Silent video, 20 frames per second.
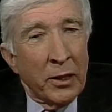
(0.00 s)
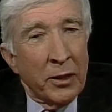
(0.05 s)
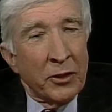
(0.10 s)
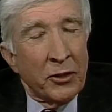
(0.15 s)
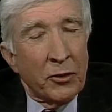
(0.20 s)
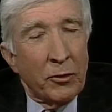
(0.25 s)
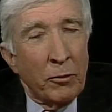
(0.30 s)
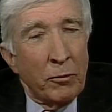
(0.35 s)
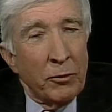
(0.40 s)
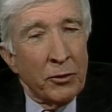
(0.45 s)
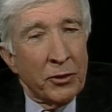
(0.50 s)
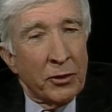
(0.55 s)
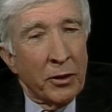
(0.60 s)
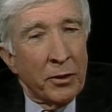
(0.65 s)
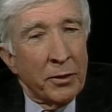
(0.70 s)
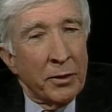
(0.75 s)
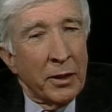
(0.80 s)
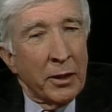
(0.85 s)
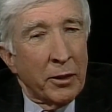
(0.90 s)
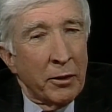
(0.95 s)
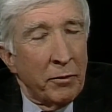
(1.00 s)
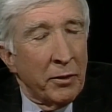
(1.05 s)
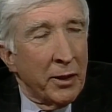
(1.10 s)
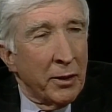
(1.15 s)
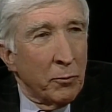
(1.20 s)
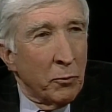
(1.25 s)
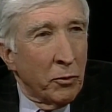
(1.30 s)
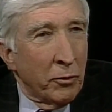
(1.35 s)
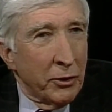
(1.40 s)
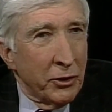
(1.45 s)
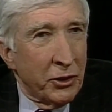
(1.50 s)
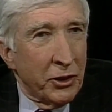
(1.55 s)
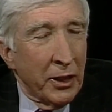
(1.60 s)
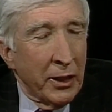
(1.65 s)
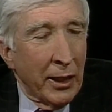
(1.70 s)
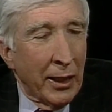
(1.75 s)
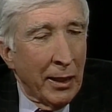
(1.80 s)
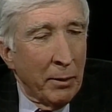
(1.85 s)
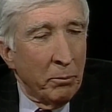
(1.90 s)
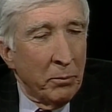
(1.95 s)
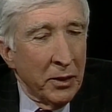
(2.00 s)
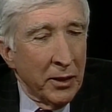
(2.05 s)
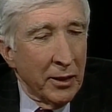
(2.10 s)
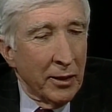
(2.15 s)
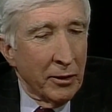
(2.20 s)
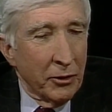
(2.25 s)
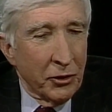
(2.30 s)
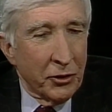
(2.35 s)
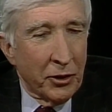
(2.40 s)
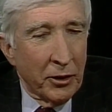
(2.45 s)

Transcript: one of the schools on the Korean War GI Bill,